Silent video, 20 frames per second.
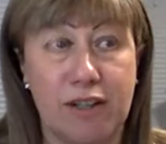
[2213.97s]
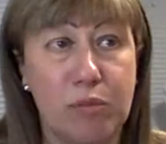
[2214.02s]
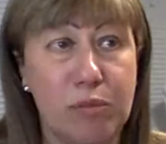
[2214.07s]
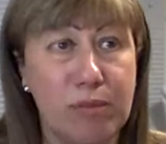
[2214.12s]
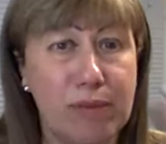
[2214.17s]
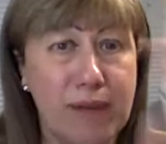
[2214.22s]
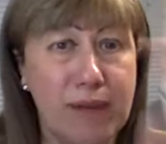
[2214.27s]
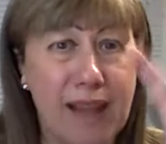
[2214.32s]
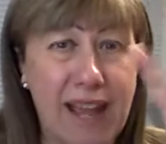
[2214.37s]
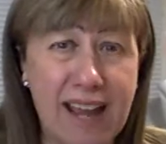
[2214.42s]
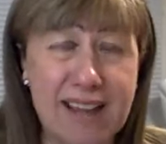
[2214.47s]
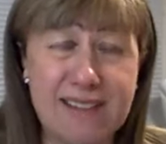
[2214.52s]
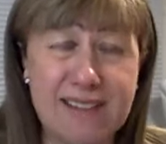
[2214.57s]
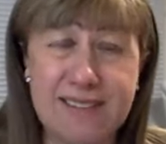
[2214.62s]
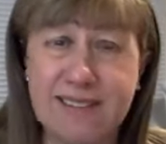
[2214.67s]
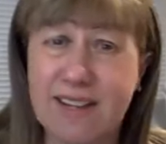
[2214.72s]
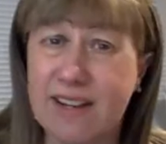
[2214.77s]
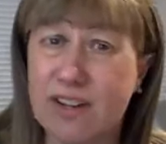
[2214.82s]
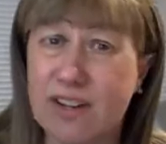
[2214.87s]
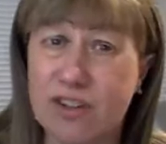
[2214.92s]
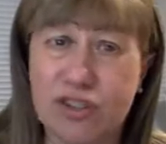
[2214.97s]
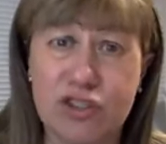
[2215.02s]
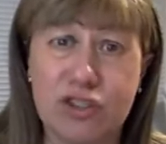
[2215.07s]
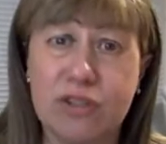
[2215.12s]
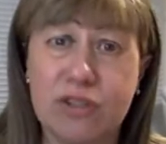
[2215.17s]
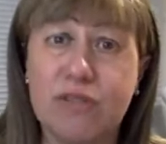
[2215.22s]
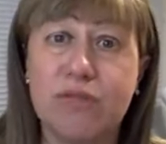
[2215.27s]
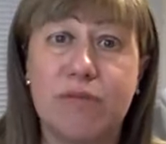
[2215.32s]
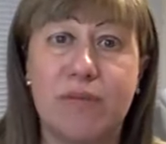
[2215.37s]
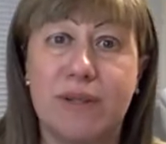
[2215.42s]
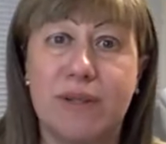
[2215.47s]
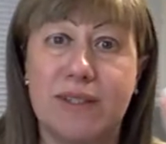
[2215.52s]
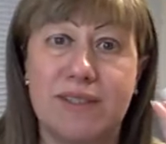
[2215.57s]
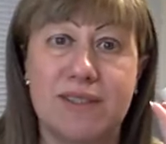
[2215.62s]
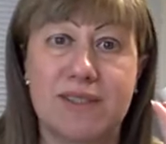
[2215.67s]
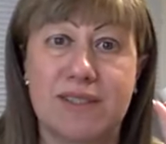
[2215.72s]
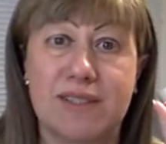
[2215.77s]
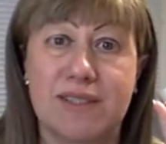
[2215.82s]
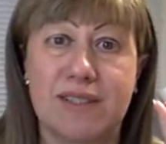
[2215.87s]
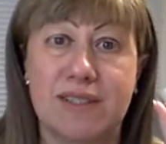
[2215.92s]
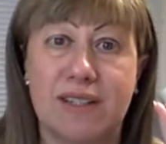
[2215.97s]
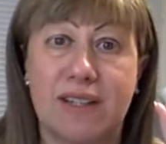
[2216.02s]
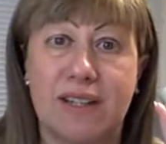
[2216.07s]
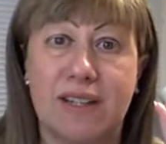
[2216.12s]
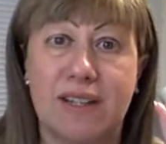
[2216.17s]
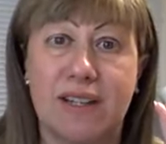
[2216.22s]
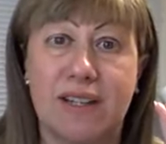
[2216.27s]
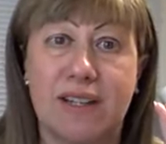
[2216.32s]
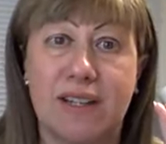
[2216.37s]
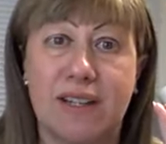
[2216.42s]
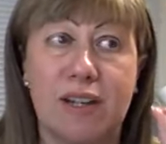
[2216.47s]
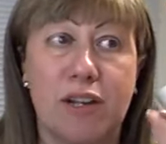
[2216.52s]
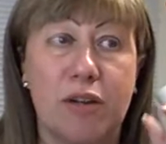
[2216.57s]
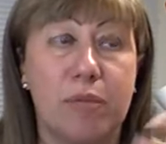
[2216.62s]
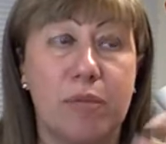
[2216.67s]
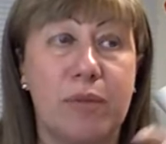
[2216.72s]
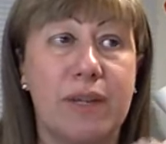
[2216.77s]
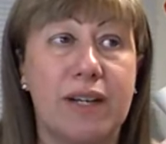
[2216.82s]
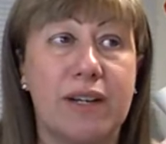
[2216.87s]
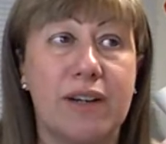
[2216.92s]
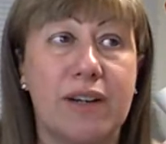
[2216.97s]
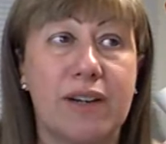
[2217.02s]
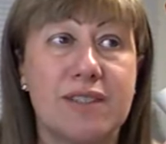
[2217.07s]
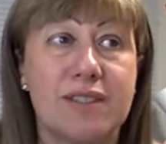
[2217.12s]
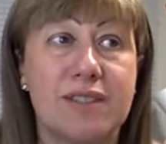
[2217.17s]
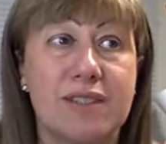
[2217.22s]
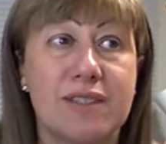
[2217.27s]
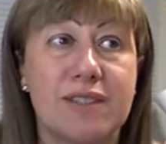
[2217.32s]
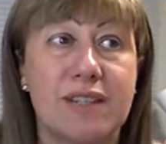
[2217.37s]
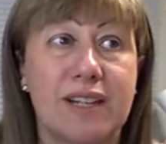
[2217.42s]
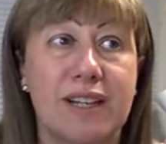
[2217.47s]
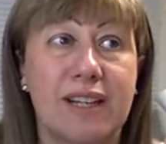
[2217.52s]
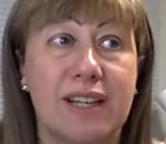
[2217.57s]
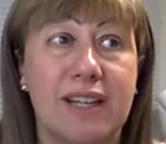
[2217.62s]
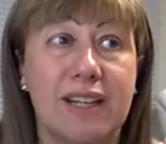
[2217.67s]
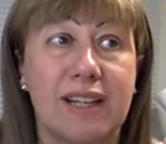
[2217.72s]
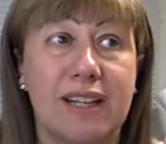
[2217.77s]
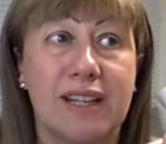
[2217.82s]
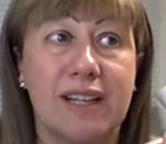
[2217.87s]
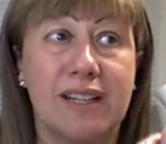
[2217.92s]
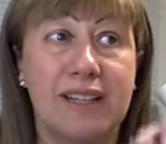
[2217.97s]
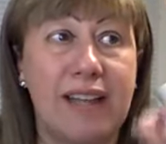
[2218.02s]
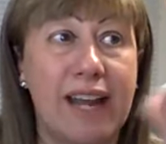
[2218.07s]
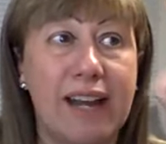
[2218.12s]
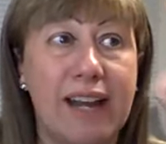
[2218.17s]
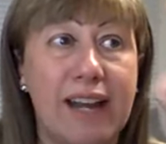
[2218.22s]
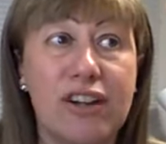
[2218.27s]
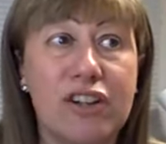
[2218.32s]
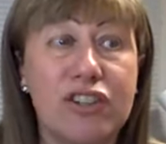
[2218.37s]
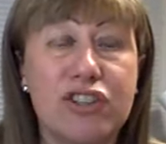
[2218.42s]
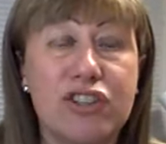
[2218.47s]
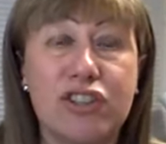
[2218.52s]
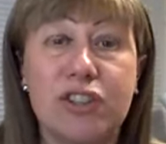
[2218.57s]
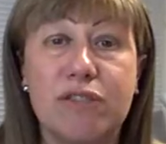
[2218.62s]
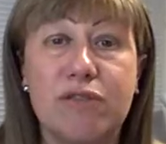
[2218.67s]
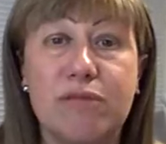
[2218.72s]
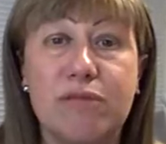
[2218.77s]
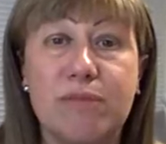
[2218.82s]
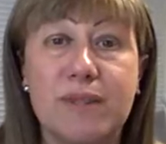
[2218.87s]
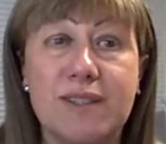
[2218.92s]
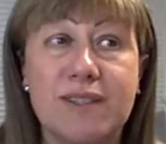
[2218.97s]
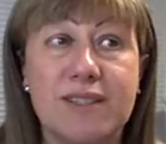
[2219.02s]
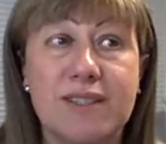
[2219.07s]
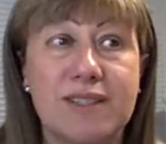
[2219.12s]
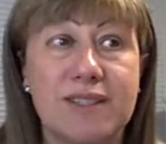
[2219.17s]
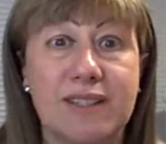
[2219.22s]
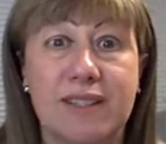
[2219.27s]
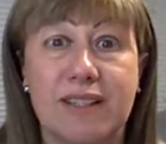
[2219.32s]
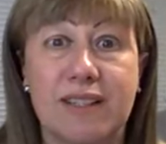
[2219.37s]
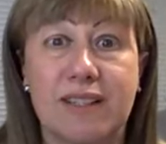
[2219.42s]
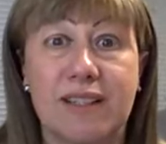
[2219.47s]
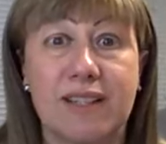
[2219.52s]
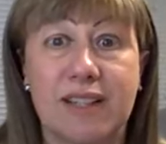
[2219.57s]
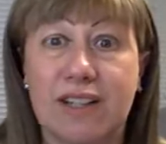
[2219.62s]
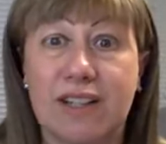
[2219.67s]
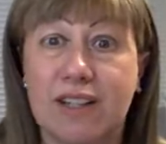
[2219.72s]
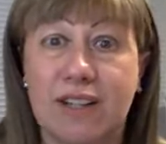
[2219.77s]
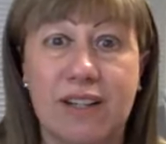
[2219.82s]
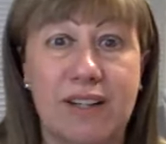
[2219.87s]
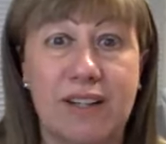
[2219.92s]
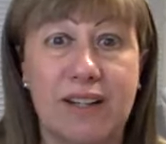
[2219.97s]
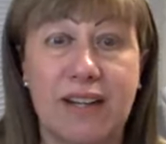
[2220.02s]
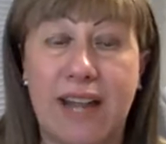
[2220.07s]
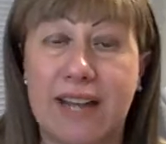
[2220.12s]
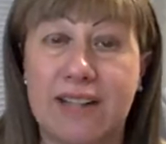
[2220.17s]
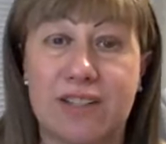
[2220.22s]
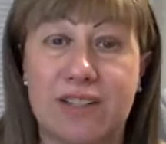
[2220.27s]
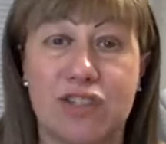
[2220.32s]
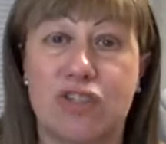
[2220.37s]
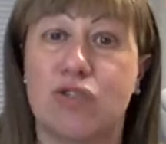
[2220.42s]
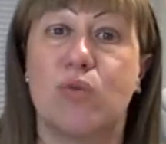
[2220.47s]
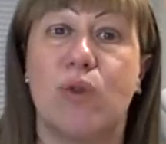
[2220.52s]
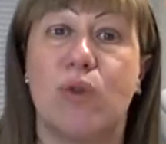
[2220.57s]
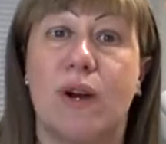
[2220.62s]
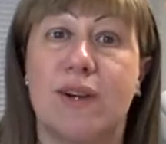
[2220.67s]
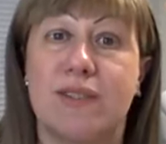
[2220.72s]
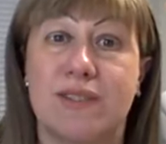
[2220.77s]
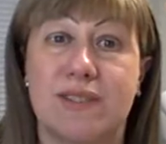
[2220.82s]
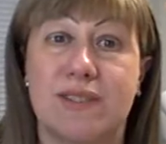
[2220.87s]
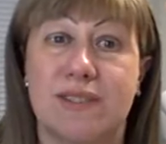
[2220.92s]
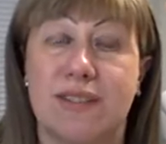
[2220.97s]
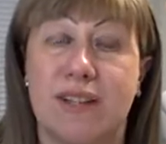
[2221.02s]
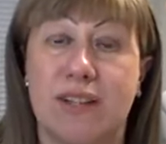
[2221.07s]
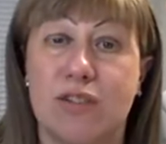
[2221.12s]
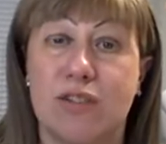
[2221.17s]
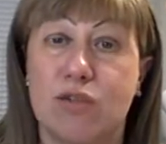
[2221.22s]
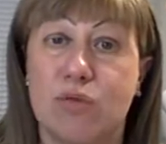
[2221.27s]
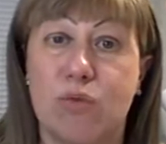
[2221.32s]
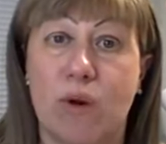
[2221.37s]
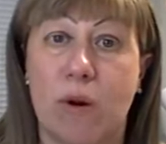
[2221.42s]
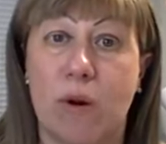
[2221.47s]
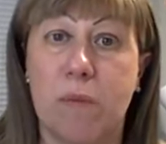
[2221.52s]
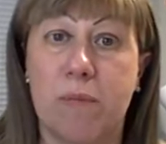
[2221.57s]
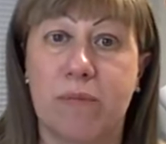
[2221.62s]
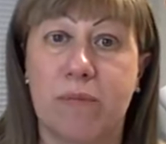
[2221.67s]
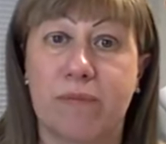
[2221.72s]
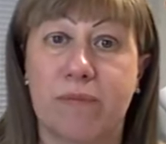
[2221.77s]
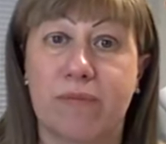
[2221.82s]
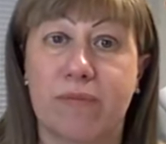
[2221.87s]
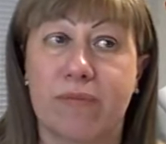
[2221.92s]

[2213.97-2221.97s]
Bless their achievements because their achievements connects to us as well.